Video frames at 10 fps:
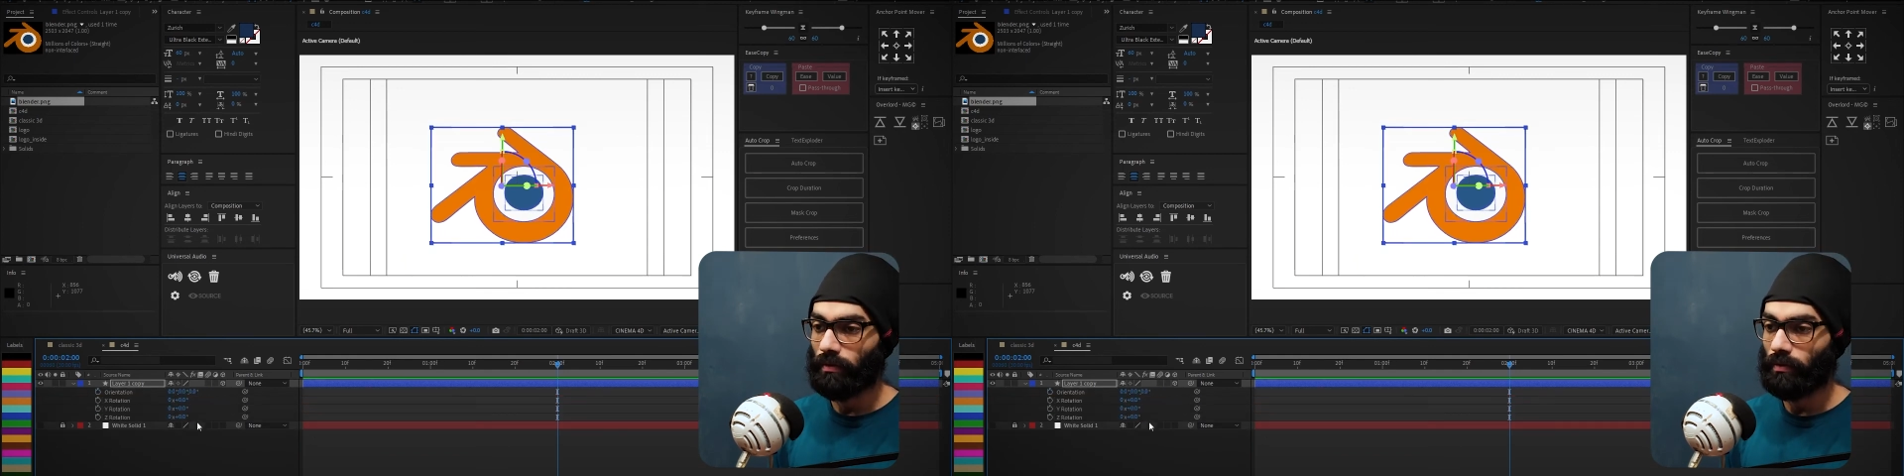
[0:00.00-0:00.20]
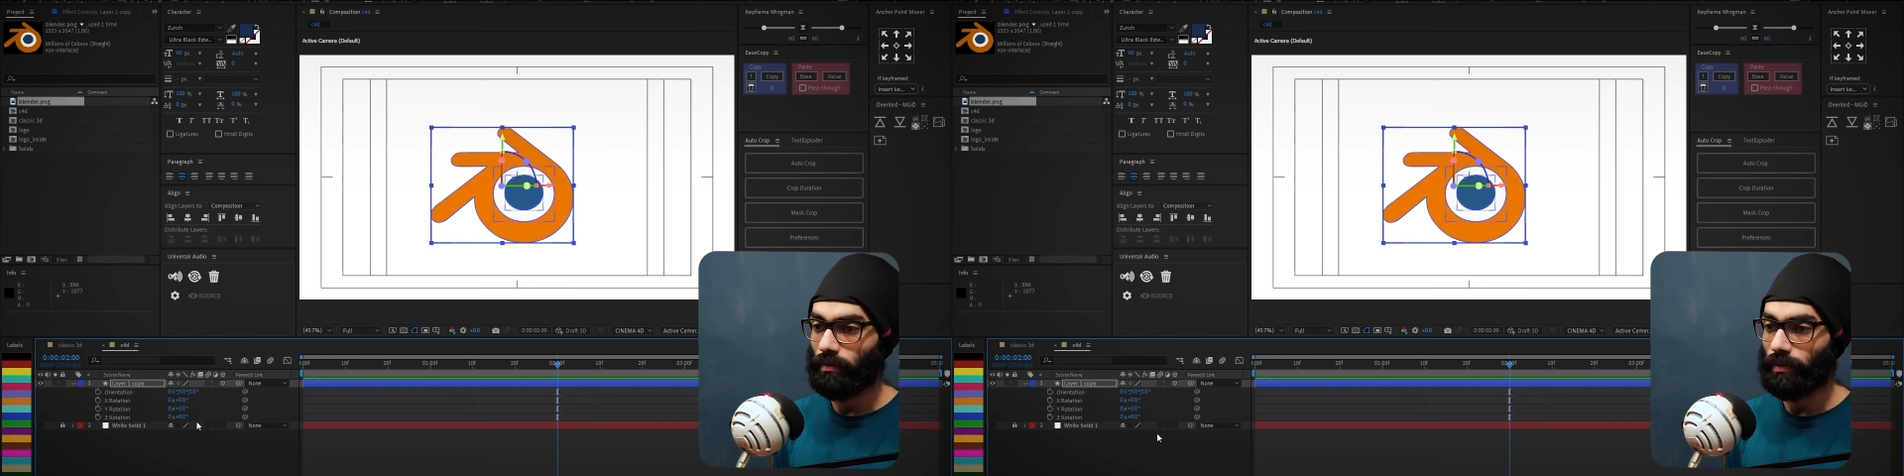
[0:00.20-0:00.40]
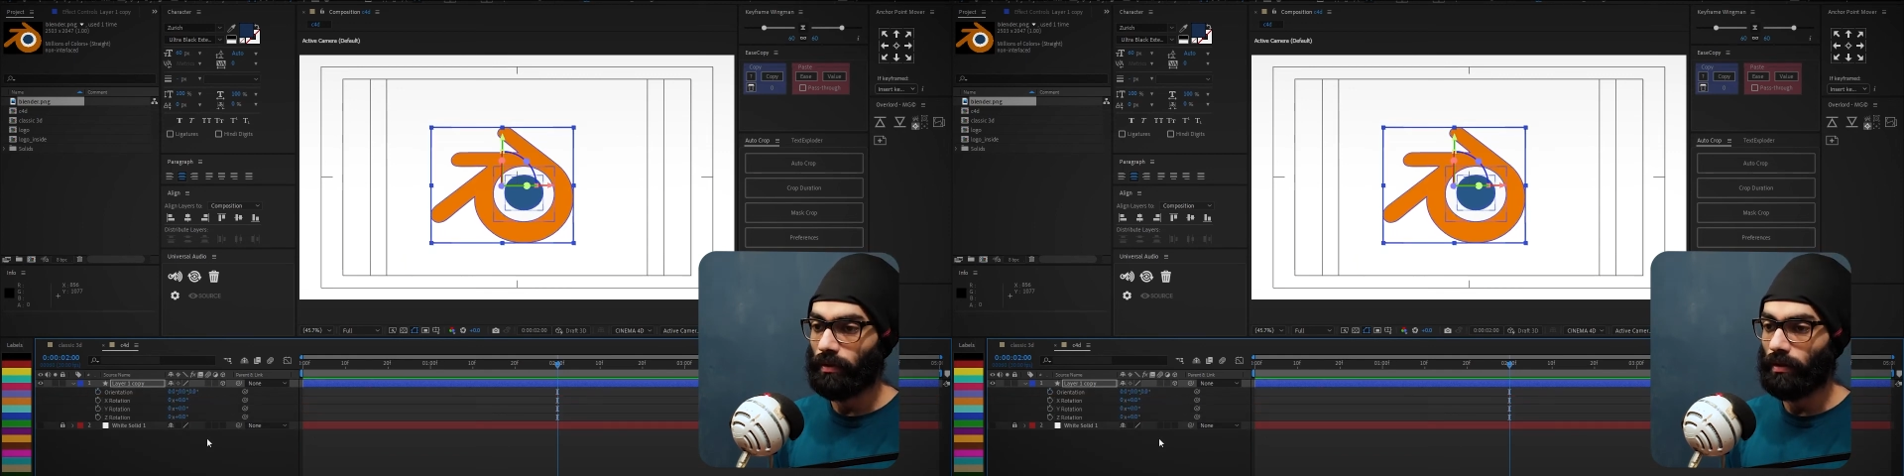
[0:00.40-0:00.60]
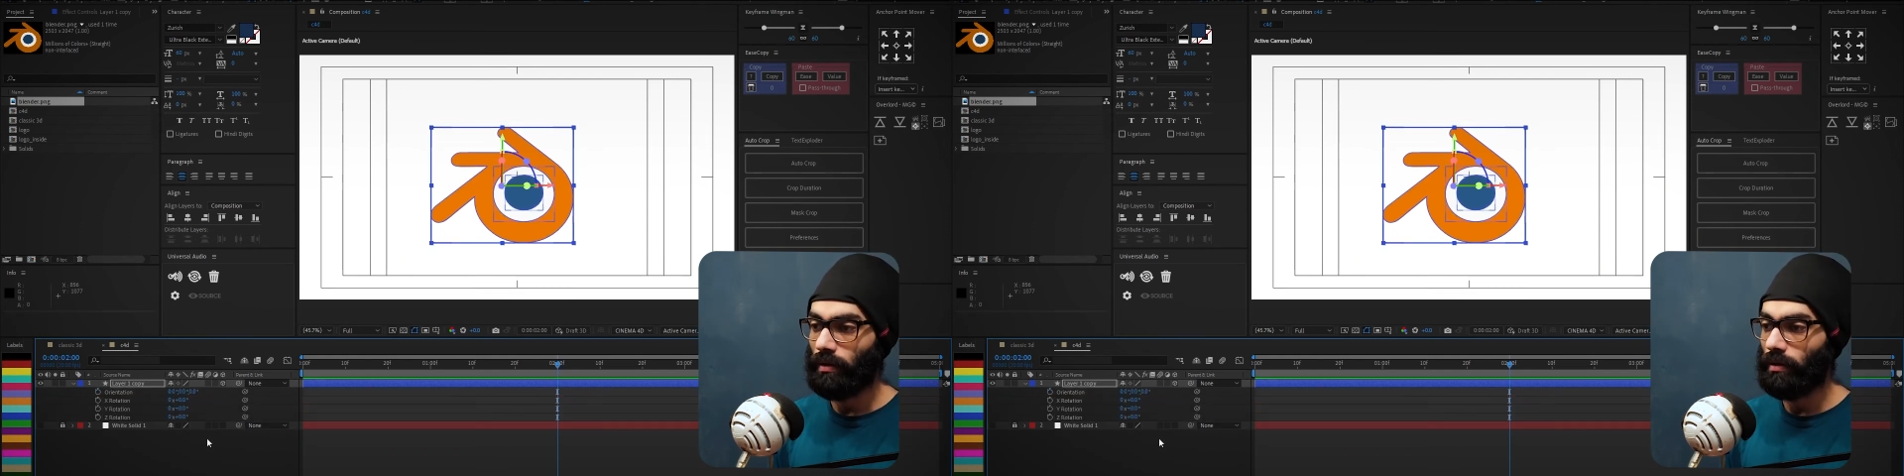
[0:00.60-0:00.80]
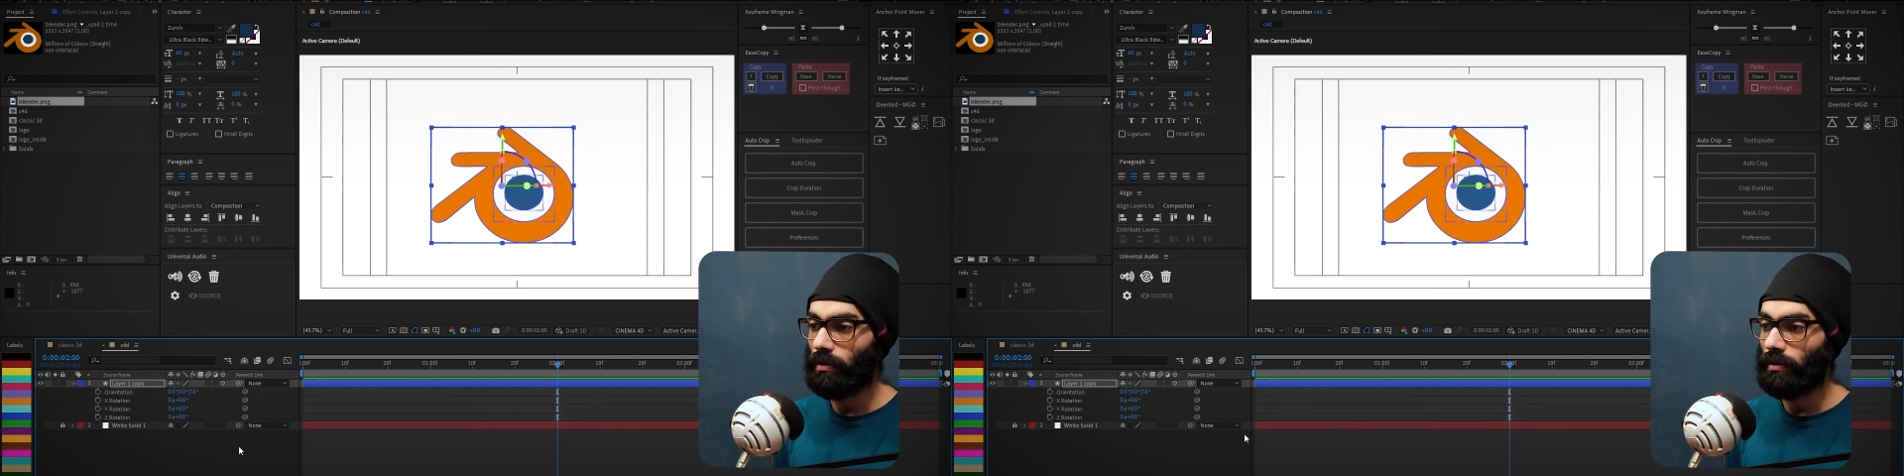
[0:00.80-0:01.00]
open
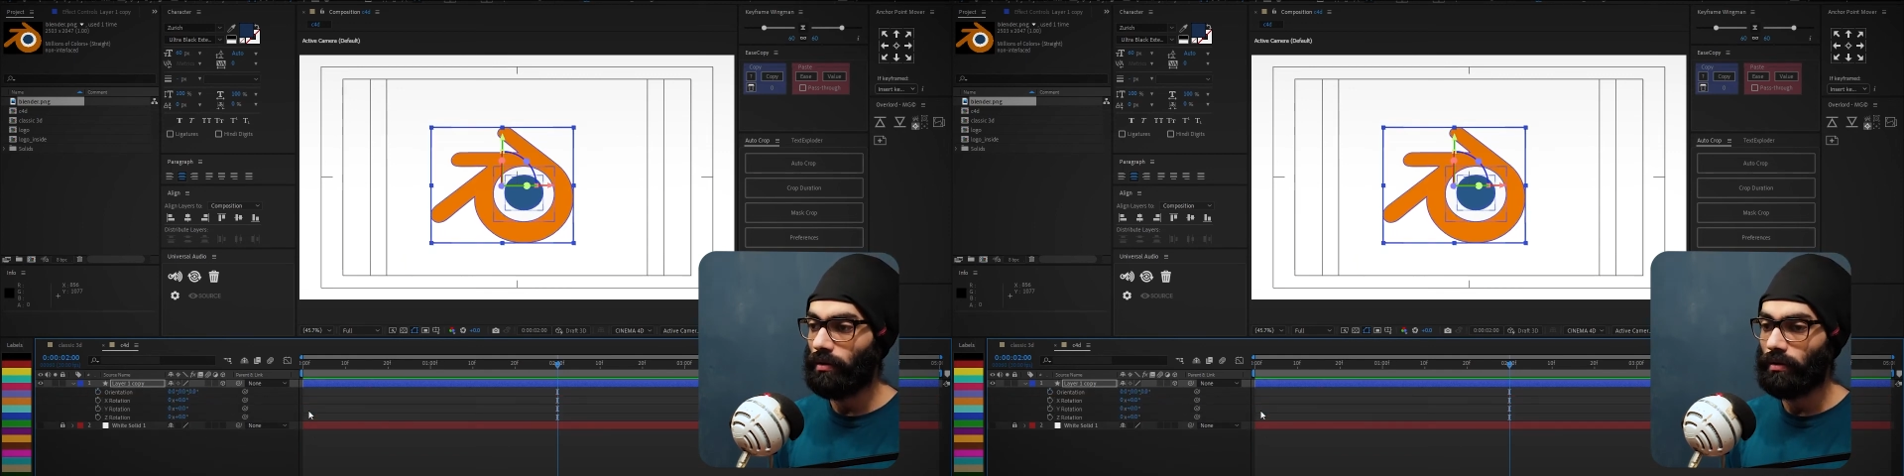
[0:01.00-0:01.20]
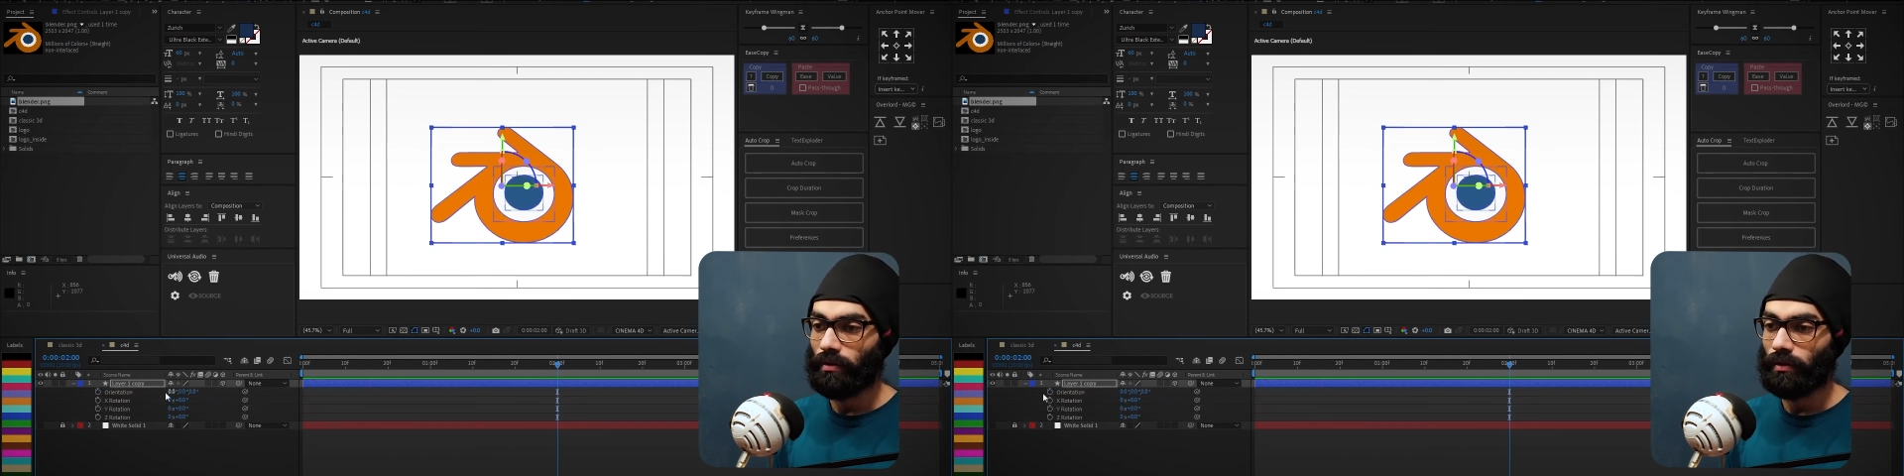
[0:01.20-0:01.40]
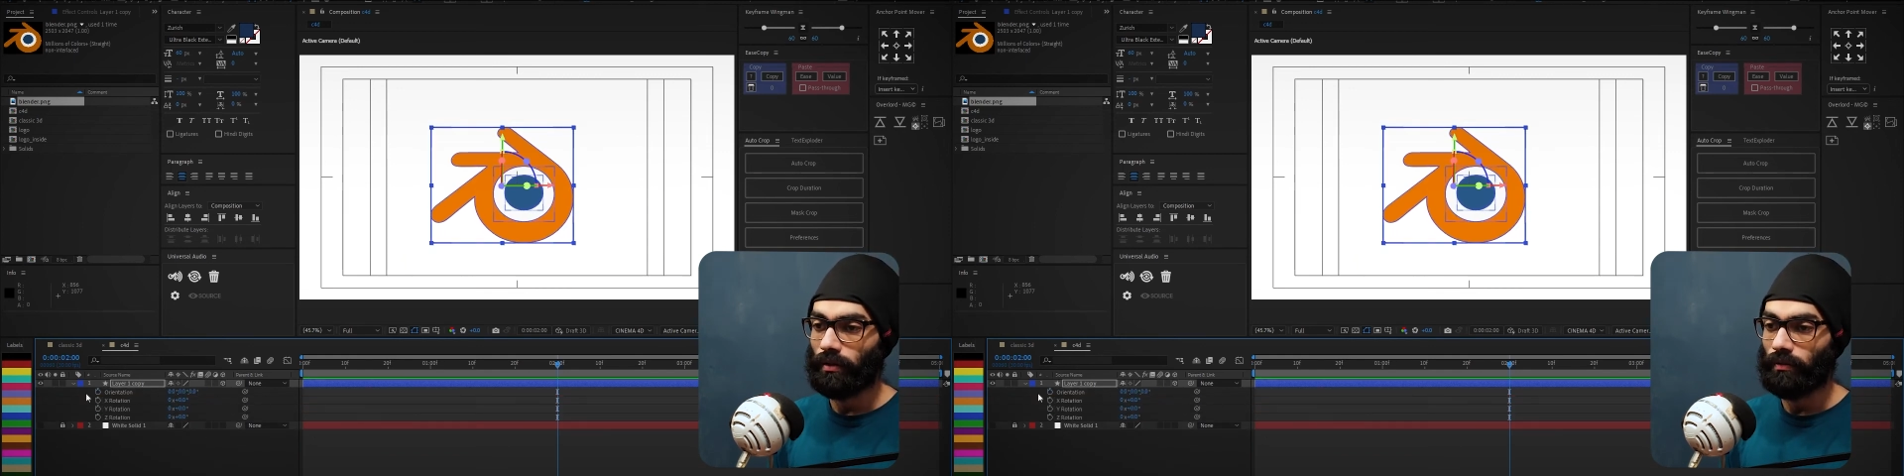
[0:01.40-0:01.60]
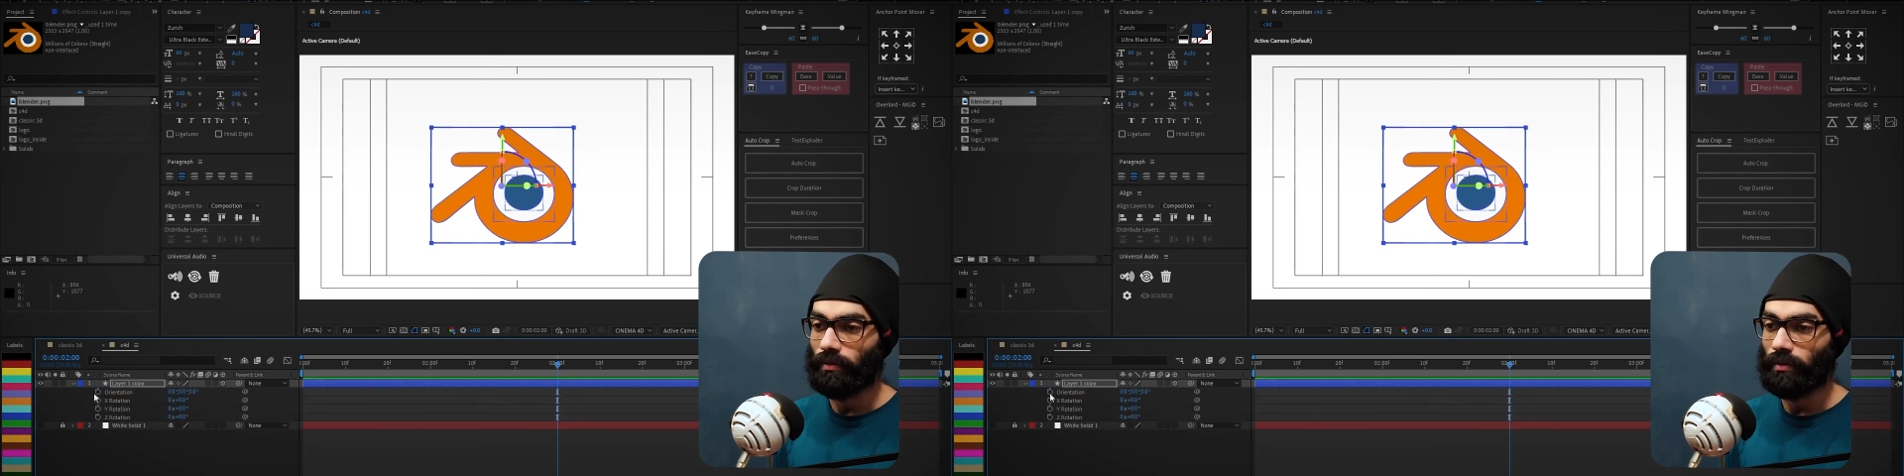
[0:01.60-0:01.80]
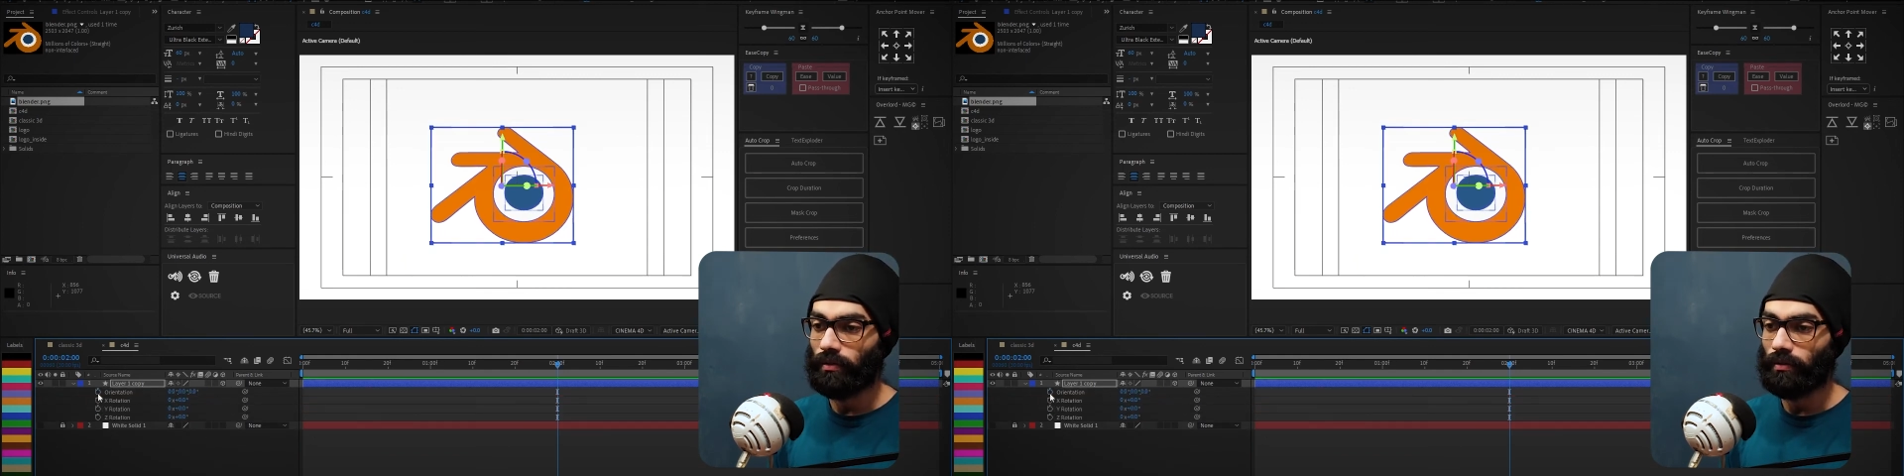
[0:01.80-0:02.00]
R and give it